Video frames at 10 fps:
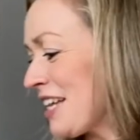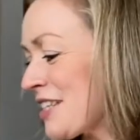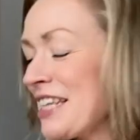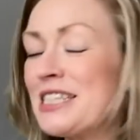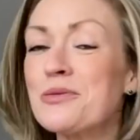
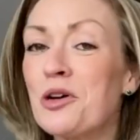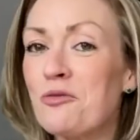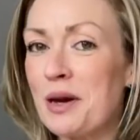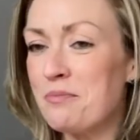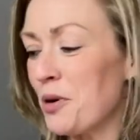So this is one
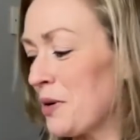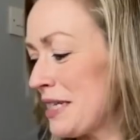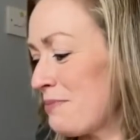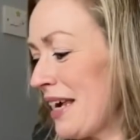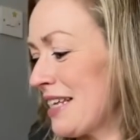of my
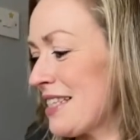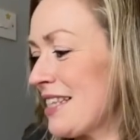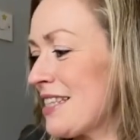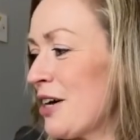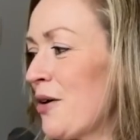bonus makes.
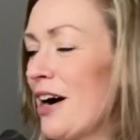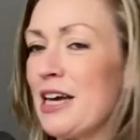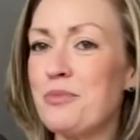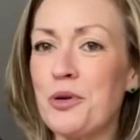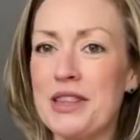So
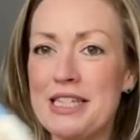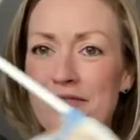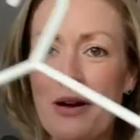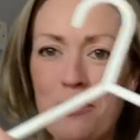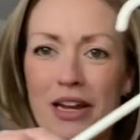I bought
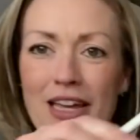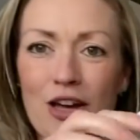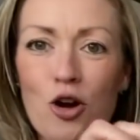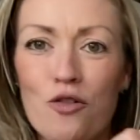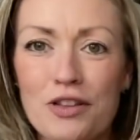this fabric
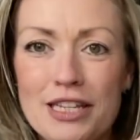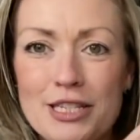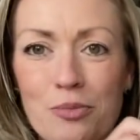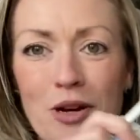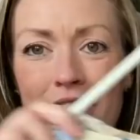over the
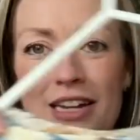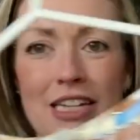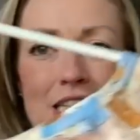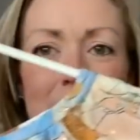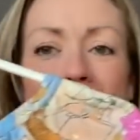summer and
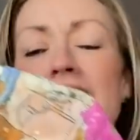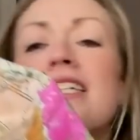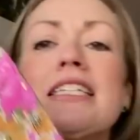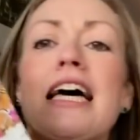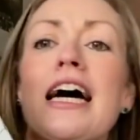I just think
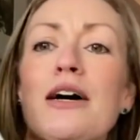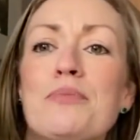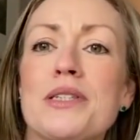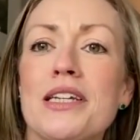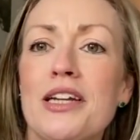it is
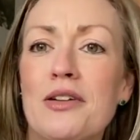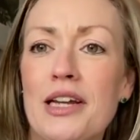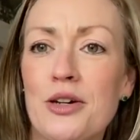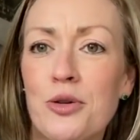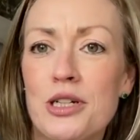
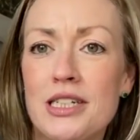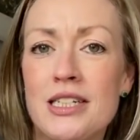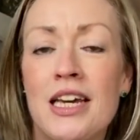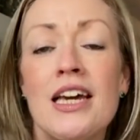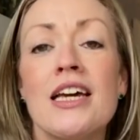absolutely
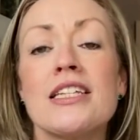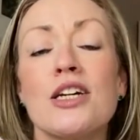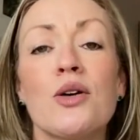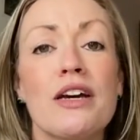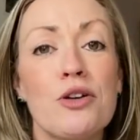gorgeous.
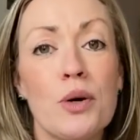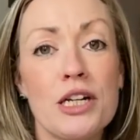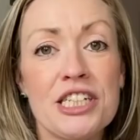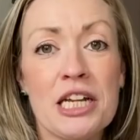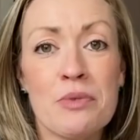So if you
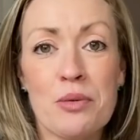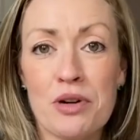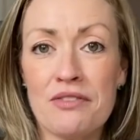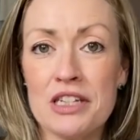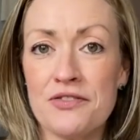watch any of my
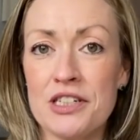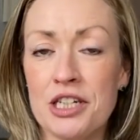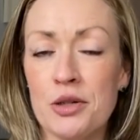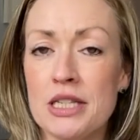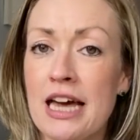previous
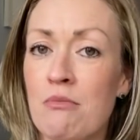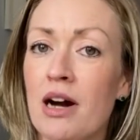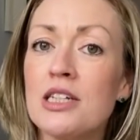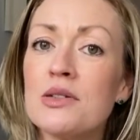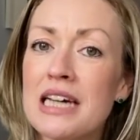videos,
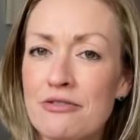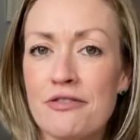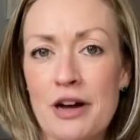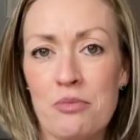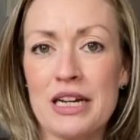I don't have a
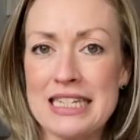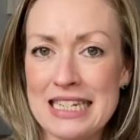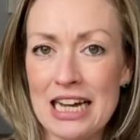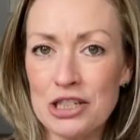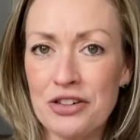fabric
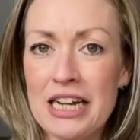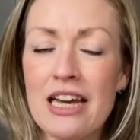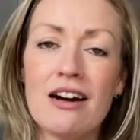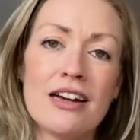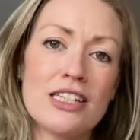stash
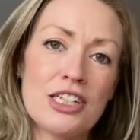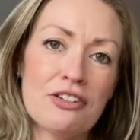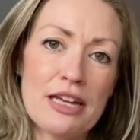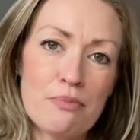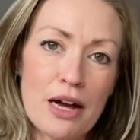really. I
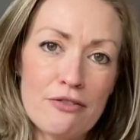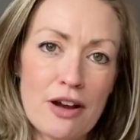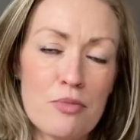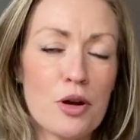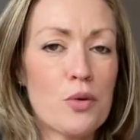generally buy
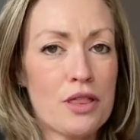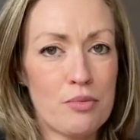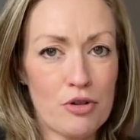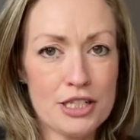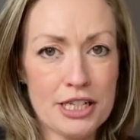fabric with a
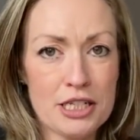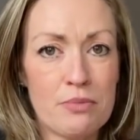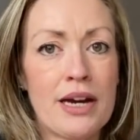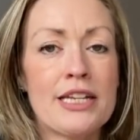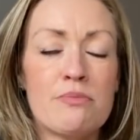project
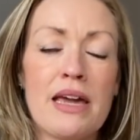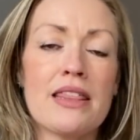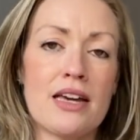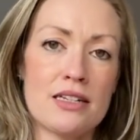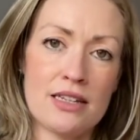in mind,
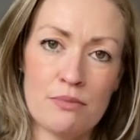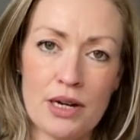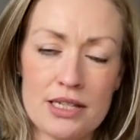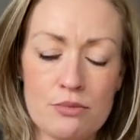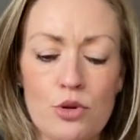make that and then
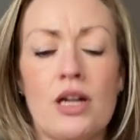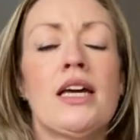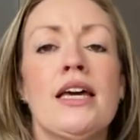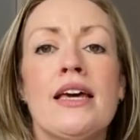buy some more.